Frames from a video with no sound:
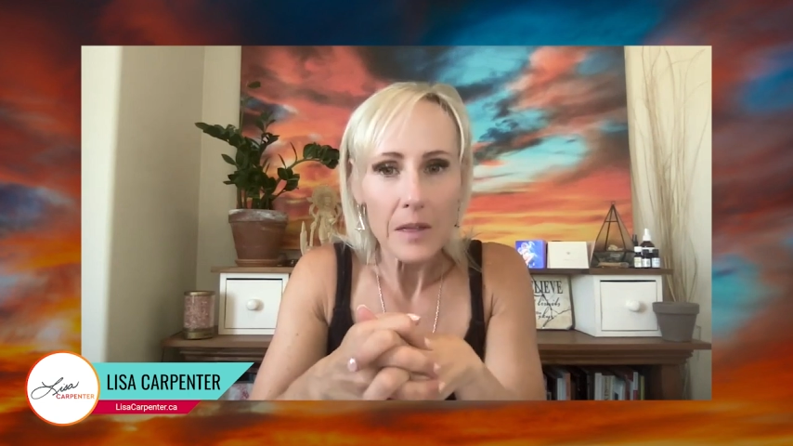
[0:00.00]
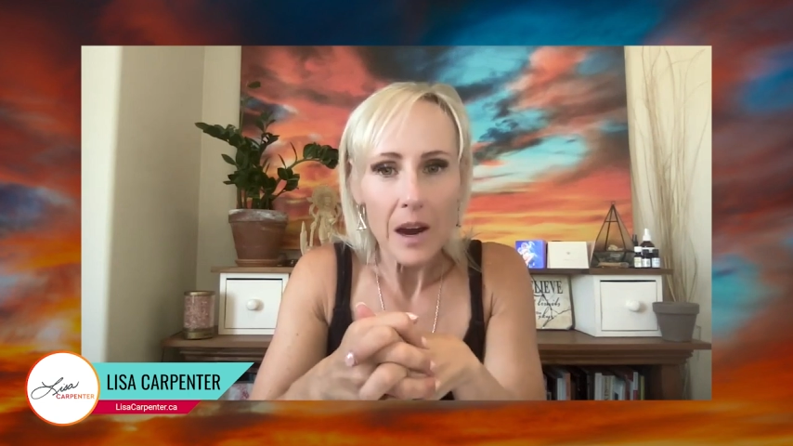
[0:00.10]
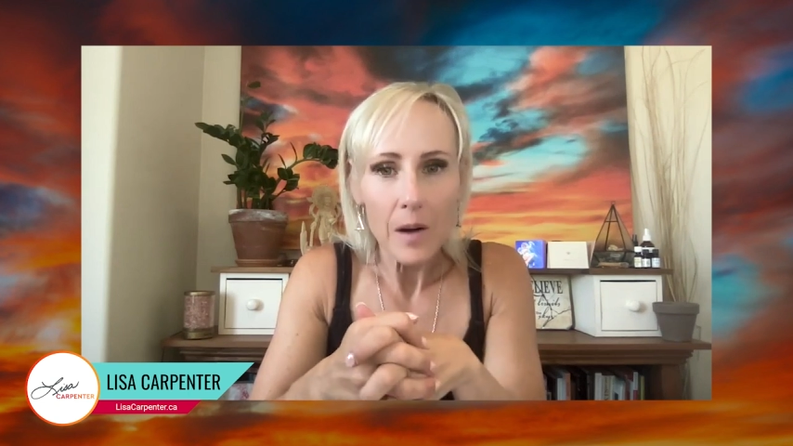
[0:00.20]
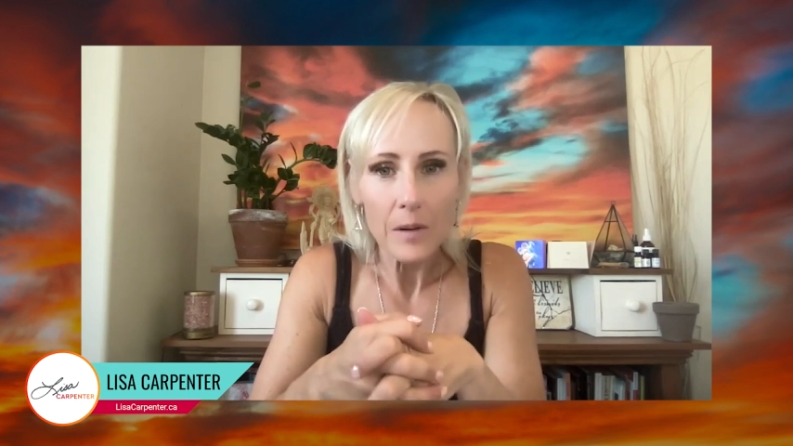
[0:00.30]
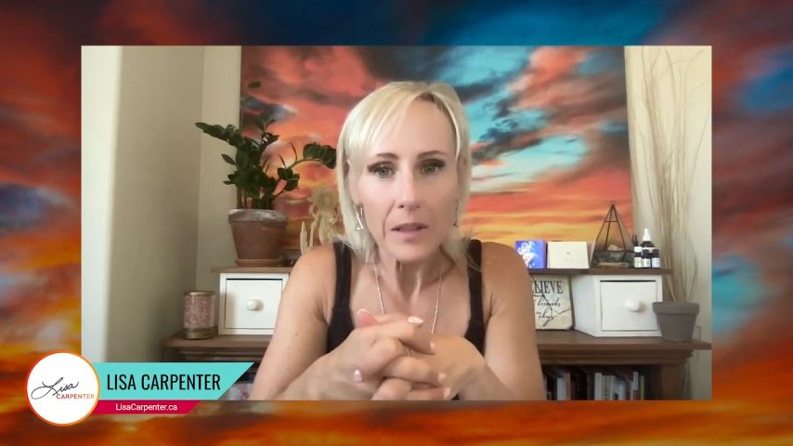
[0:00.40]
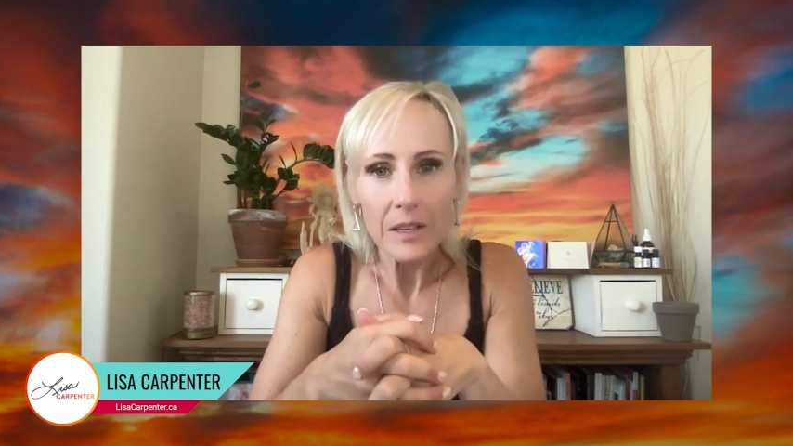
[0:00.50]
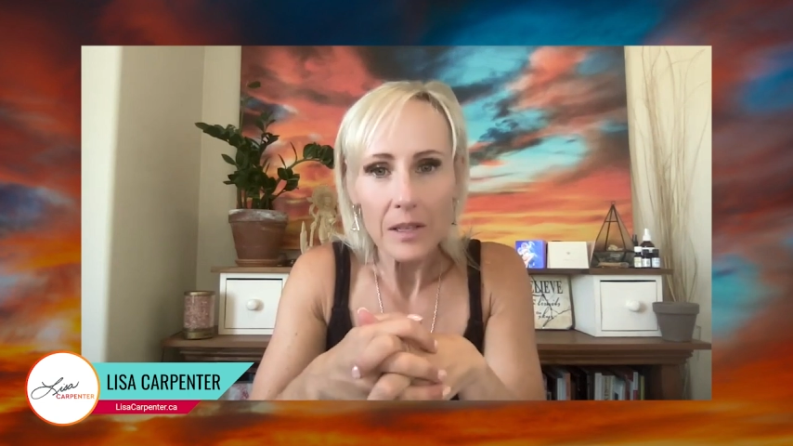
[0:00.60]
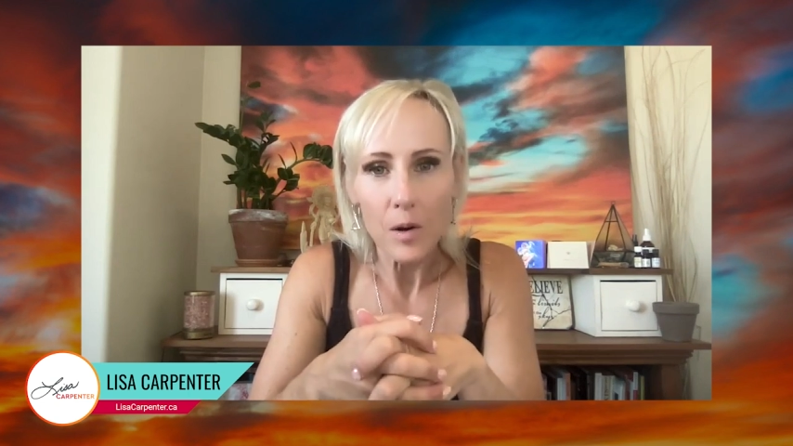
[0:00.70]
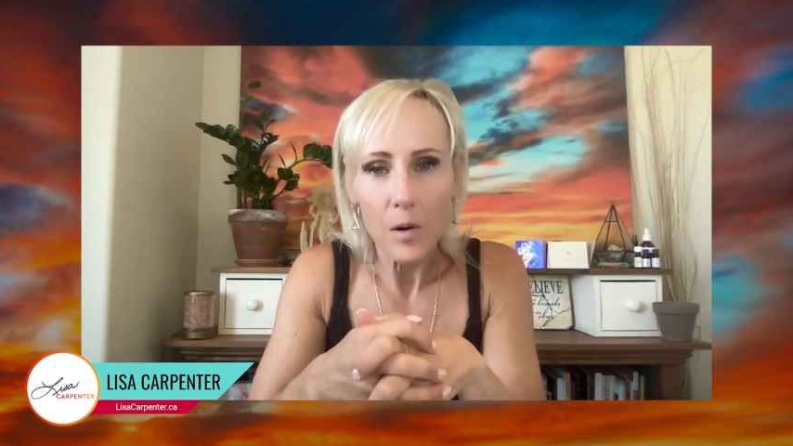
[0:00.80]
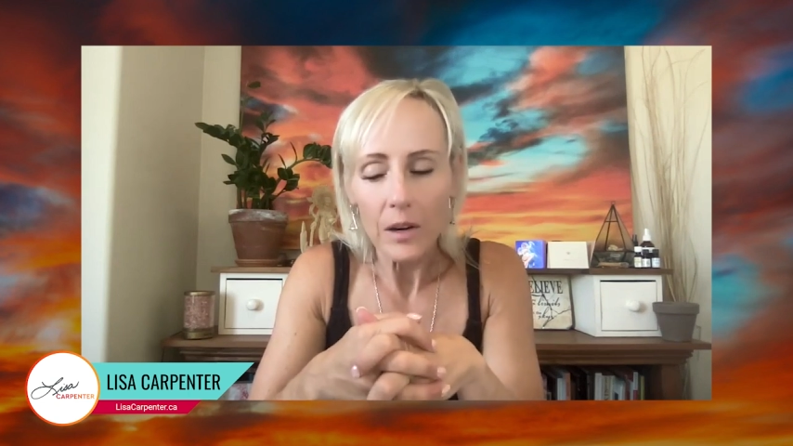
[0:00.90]
there with
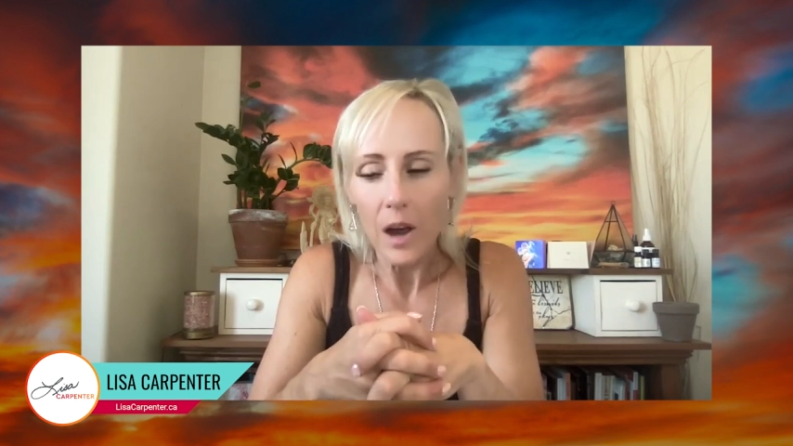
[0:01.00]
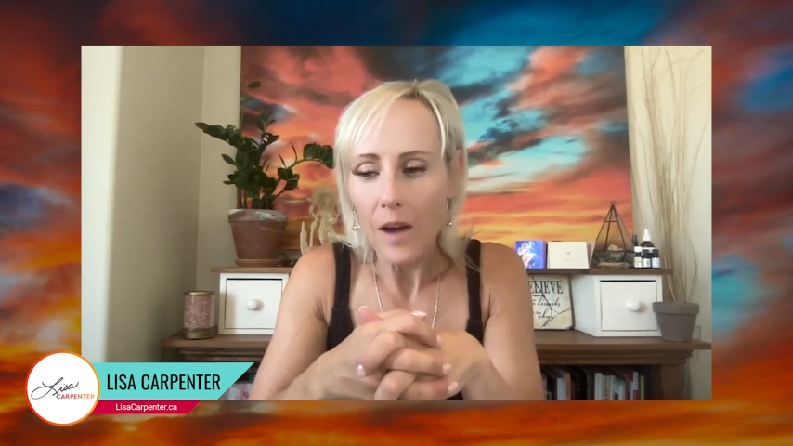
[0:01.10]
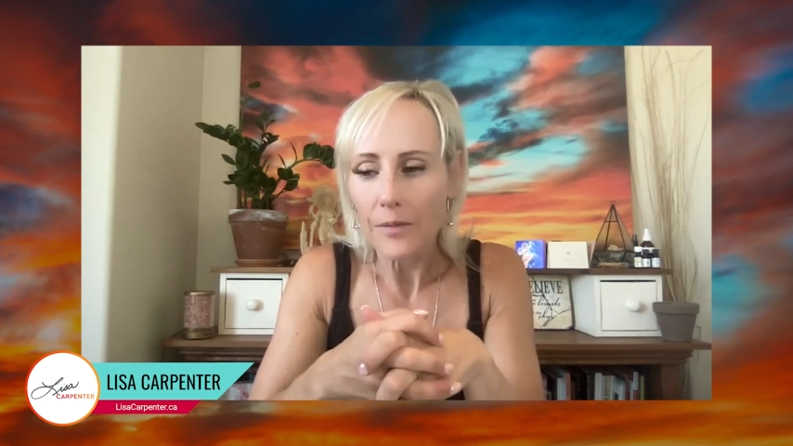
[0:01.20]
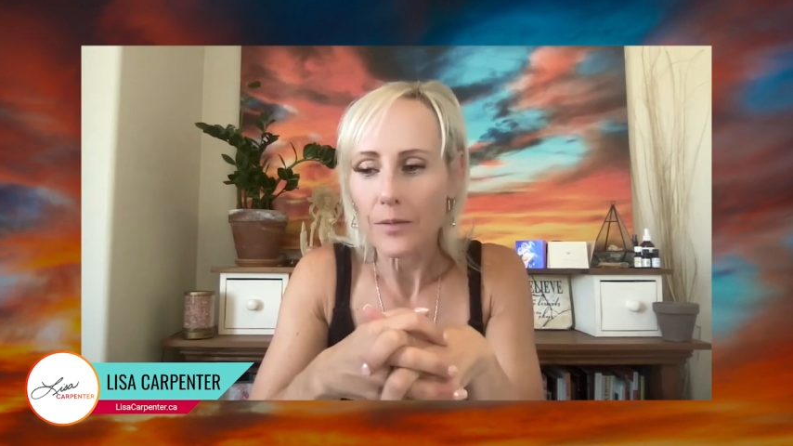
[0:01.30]
Lisa Carpenter.